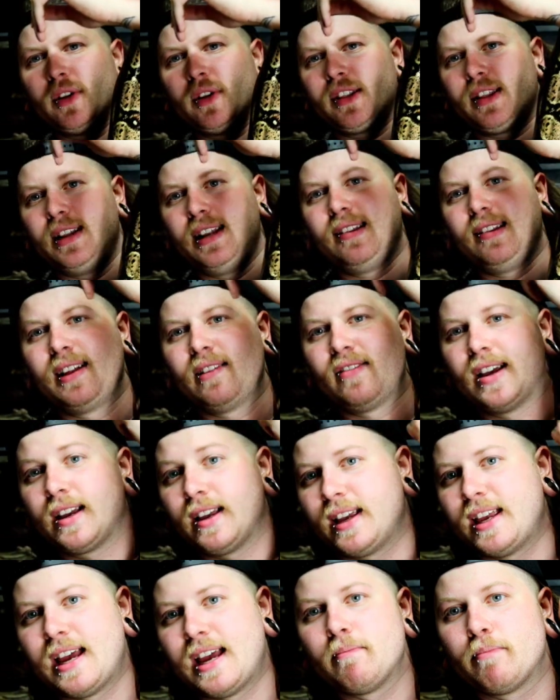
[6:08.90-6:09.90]
with anything like,
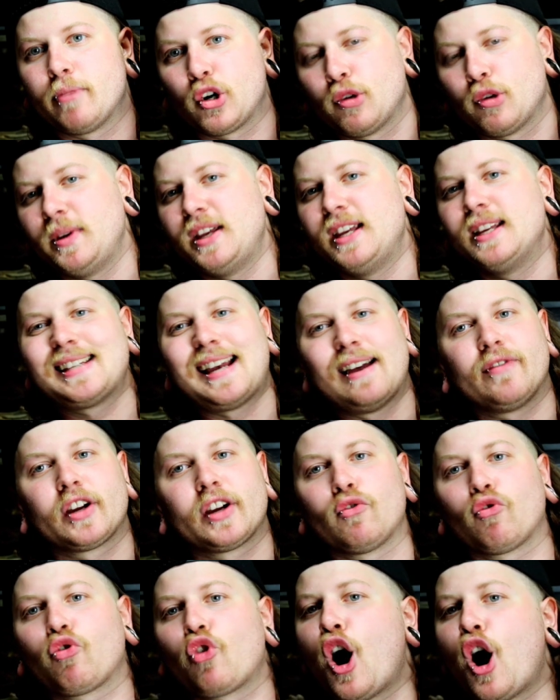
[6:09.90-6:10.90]
again, Burmese,
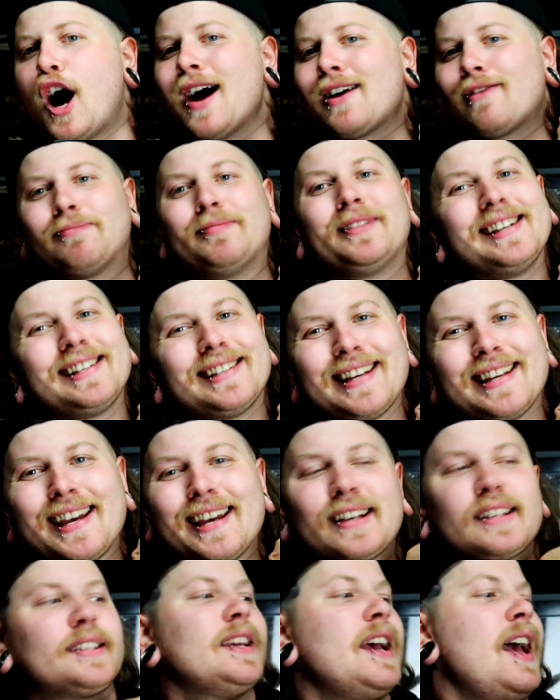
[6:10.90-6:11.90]
African rock,
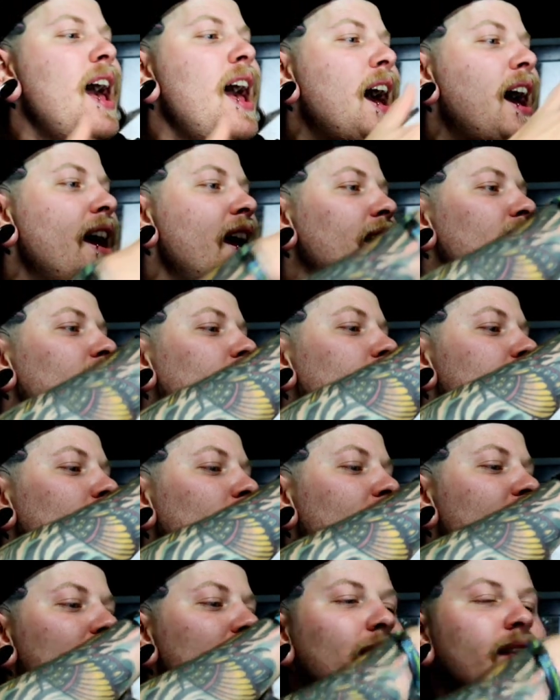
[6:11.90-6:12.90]
retics, anything
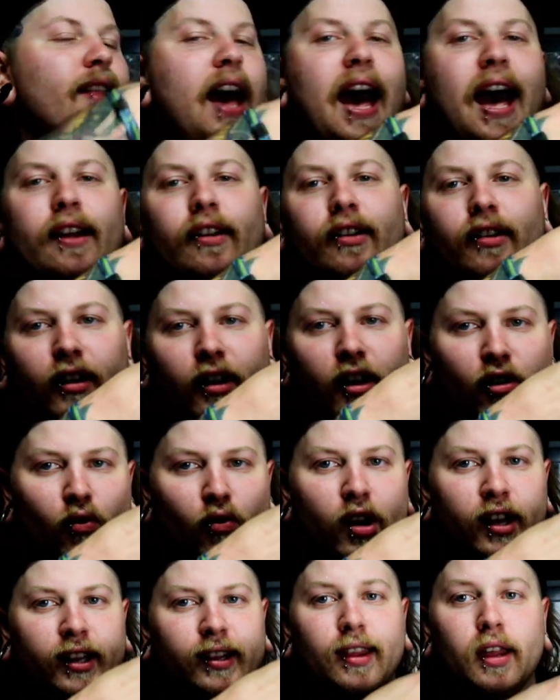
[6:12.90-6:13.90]
like that, you're going to
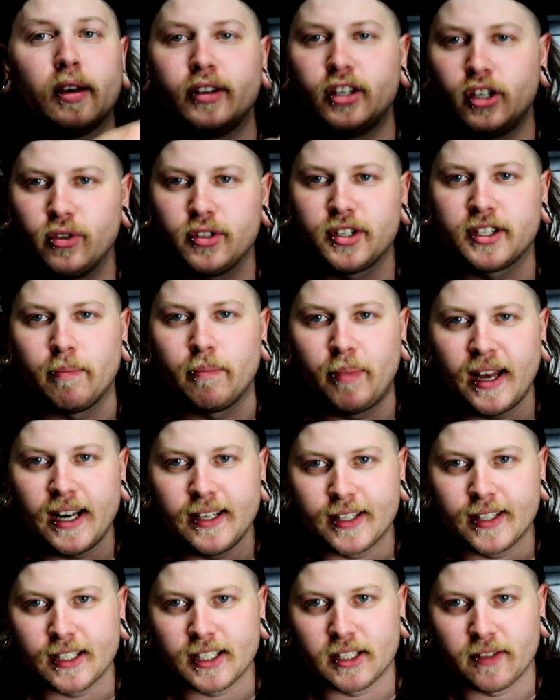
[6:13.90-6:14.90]
want to use the buddy
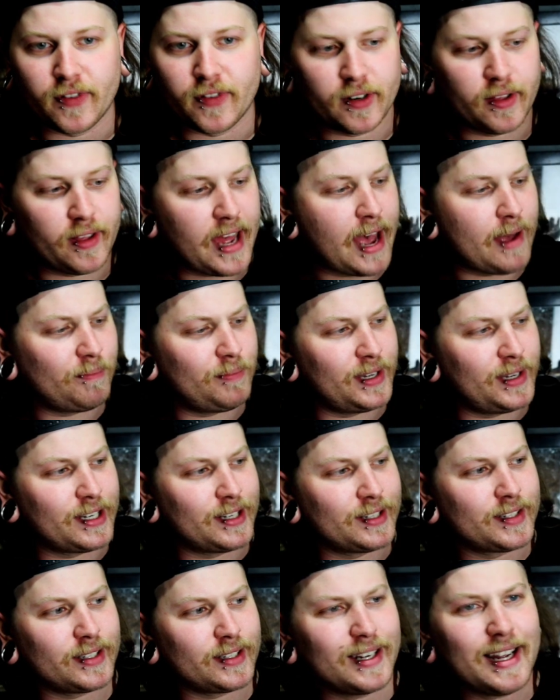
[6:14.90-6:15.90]
system for that,
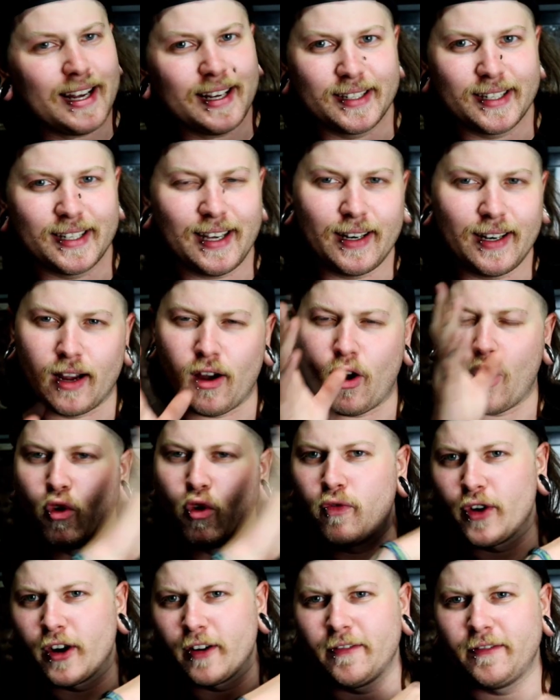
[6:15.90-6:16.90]
because snakes getting
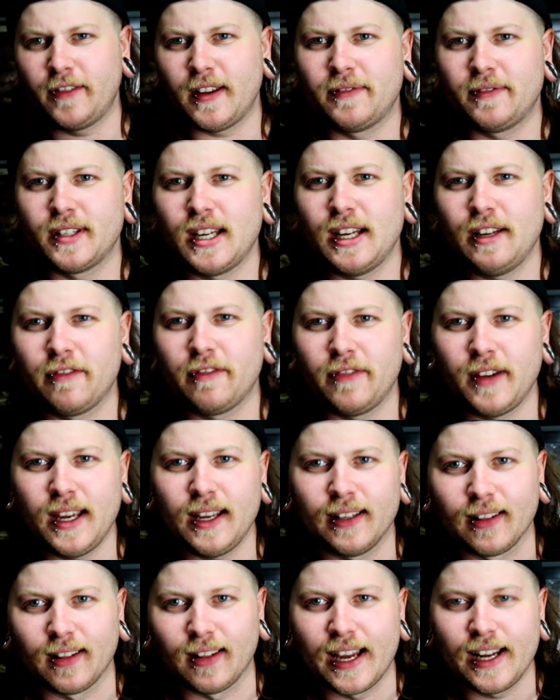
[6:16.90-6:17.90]
over 15 feet
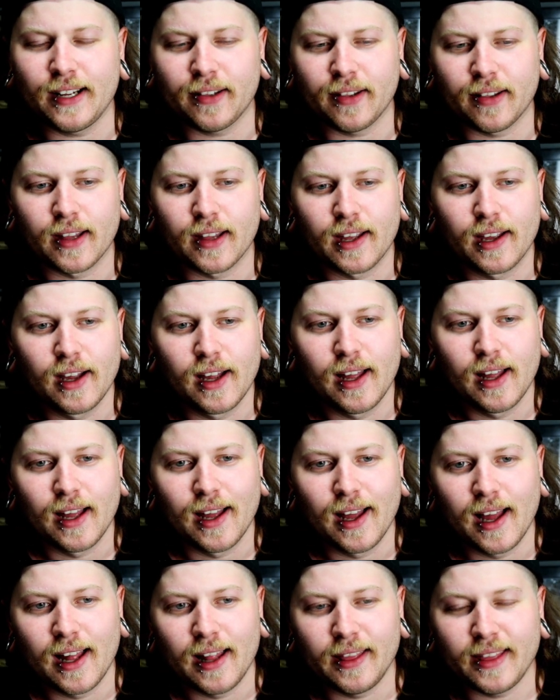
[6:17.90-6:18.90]
in length,
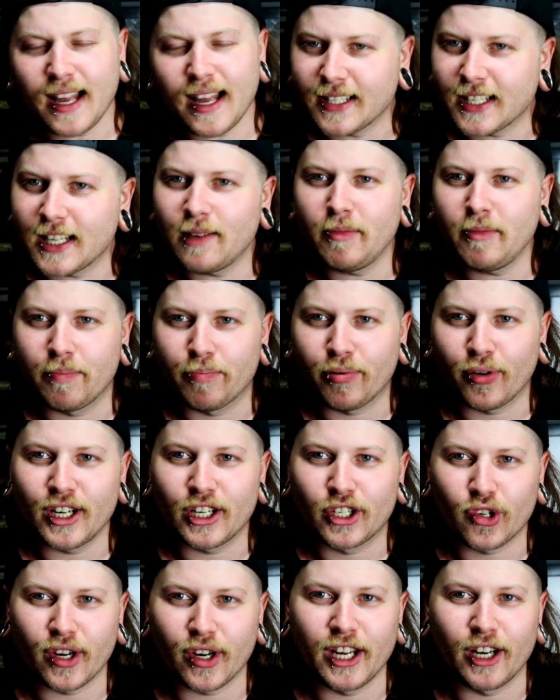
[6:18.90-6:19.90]
that's gonna be pretty
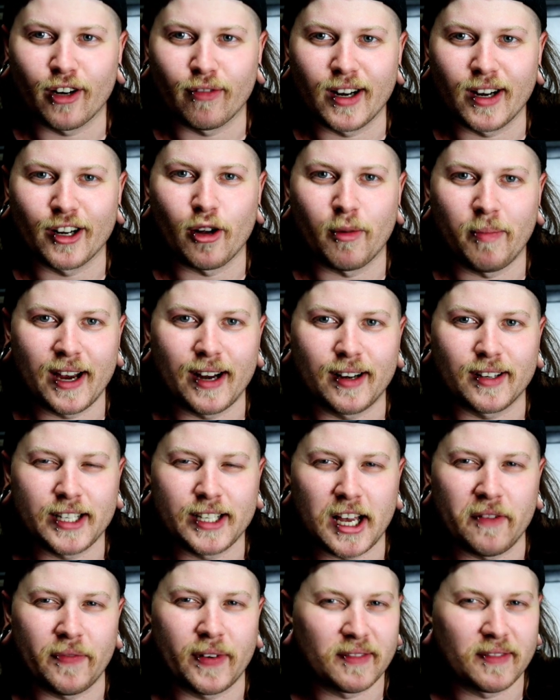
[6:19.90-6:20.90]
tricky to wrangle by
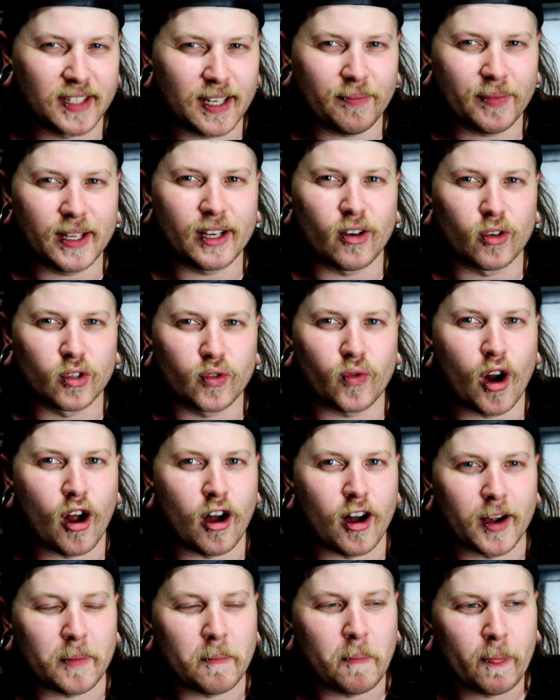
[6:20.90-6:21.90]
yourself. And if something goes
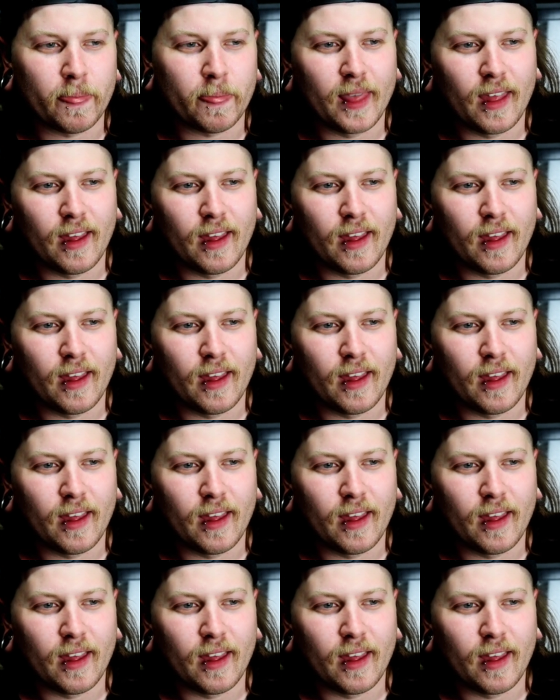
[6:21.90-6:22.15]
wrong,